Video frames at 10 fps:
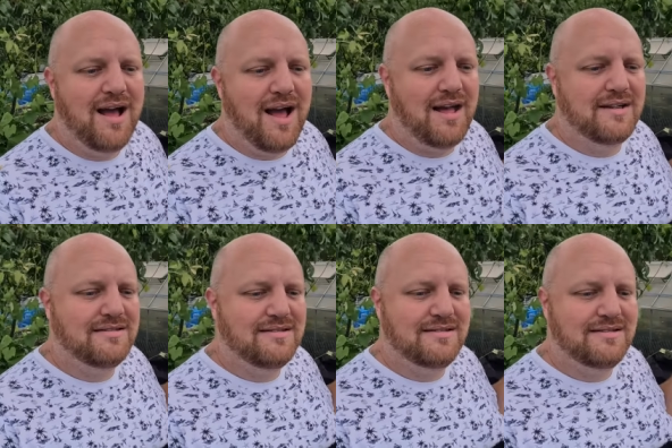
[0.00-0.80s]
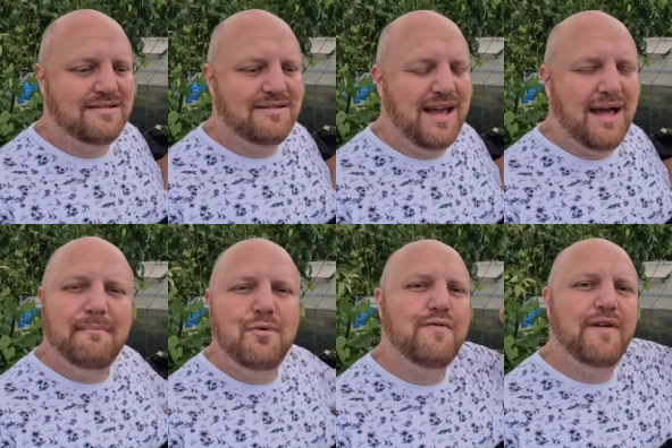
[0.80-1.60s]
and yeah,
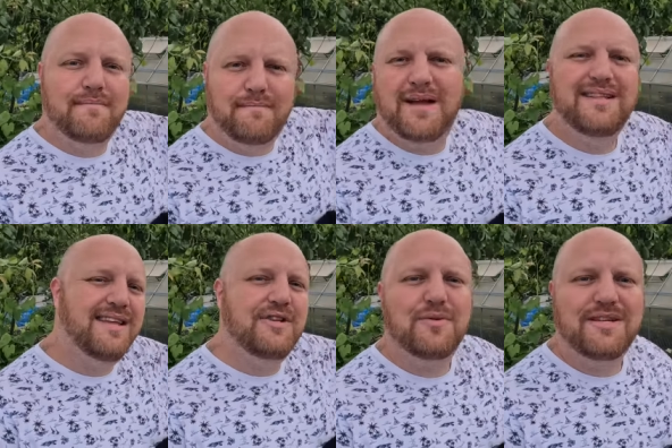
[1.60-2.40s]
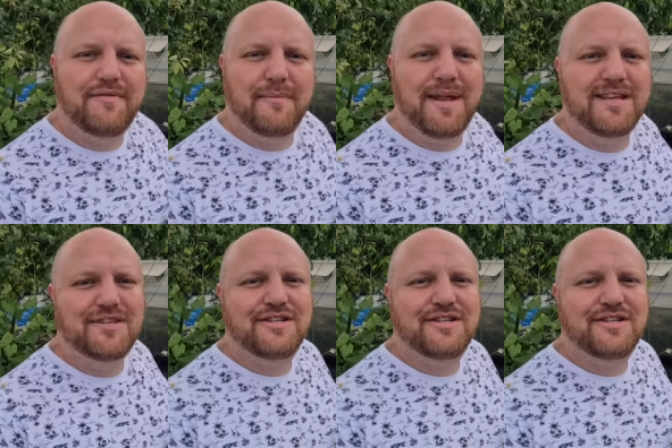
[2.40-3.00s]
move it into a different place,